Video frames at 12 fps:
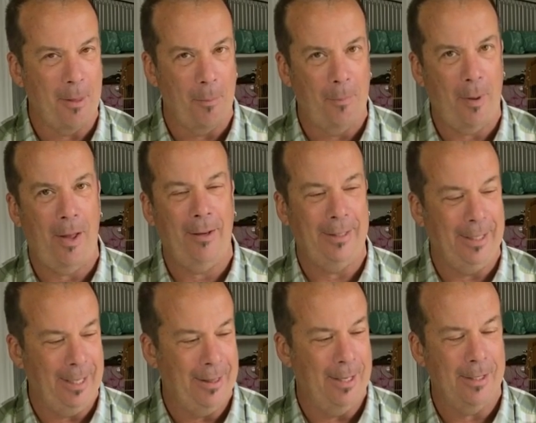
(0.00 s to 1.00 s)
the body
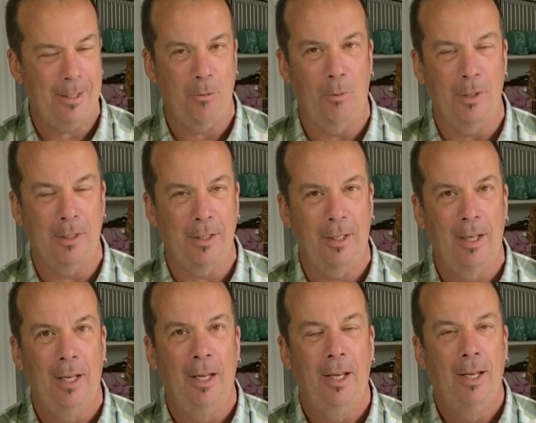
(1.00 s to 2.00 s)
in this was,
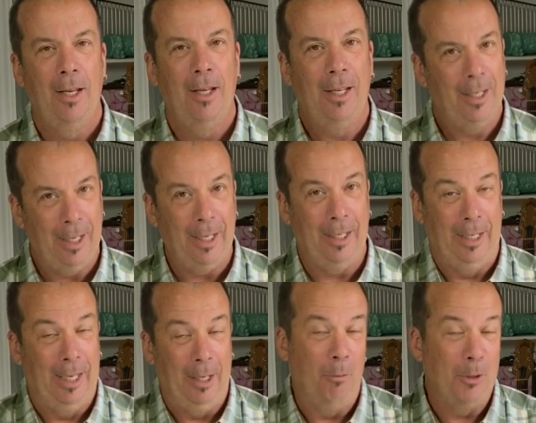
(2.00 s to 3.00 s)

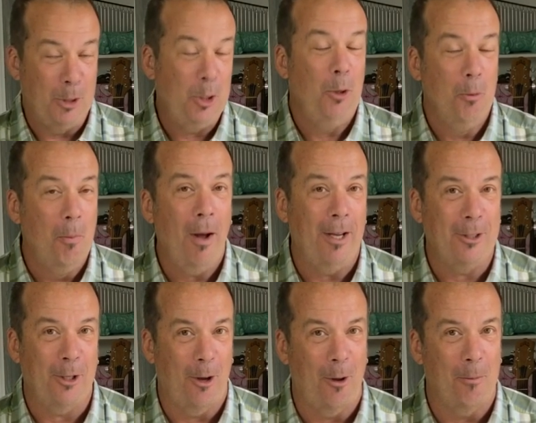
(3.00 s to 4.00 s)
it was too
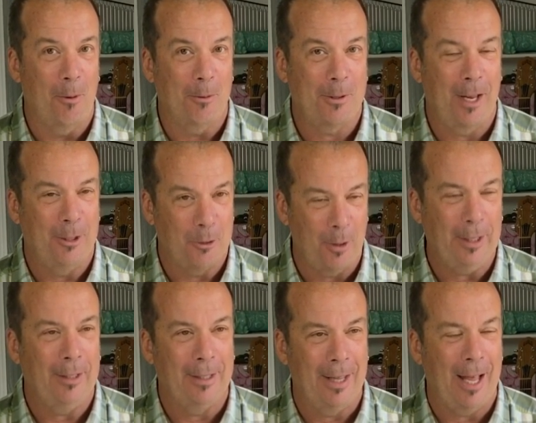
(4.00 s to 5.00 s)
much almost. I drank
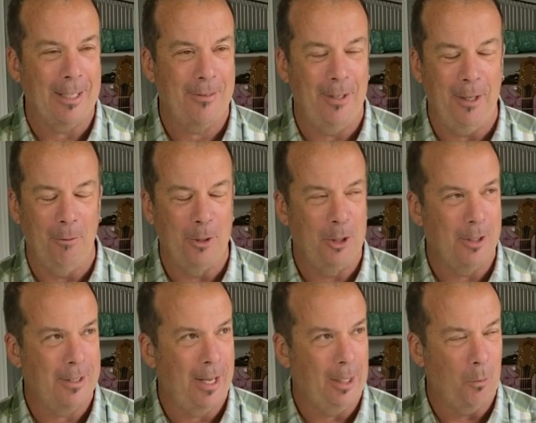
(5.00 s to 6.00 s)
a glass of it and it was
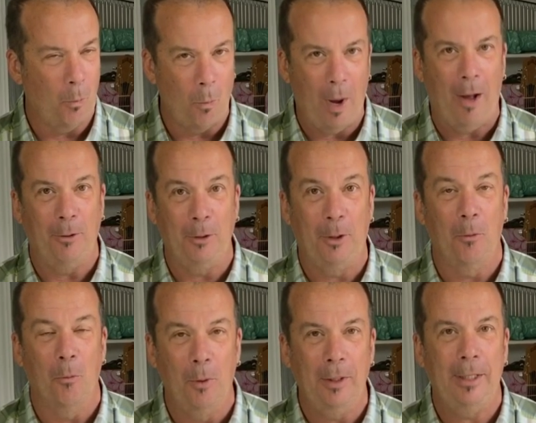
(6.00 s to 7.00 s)
just like, wow, you
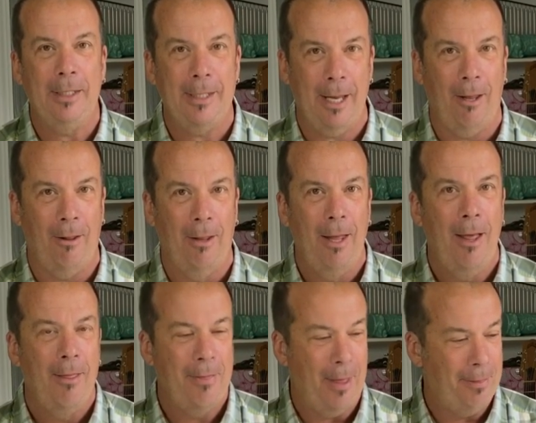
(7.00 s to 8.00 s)
can really tell
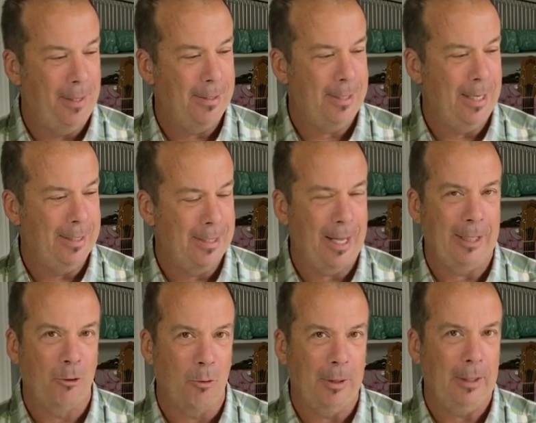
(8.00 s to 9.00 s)
that this, it's
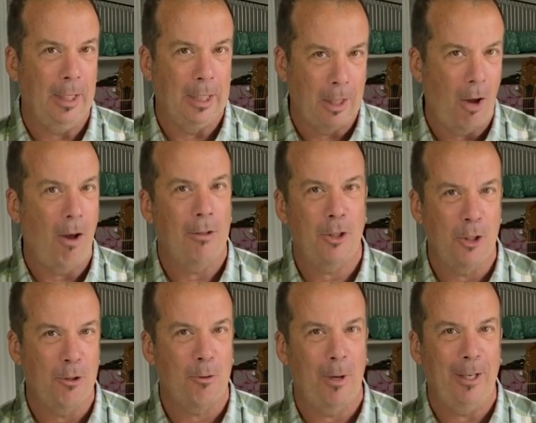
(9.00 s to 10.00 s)
like drinking
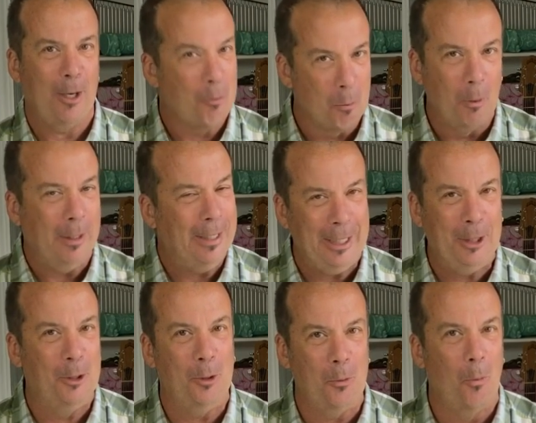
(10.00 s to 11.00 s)
concentrated, really
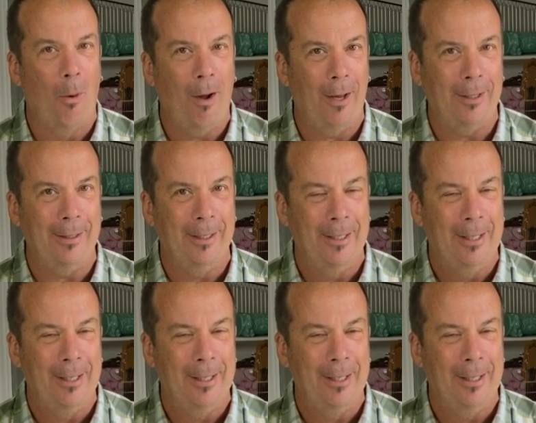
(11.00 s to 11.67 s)
good wine.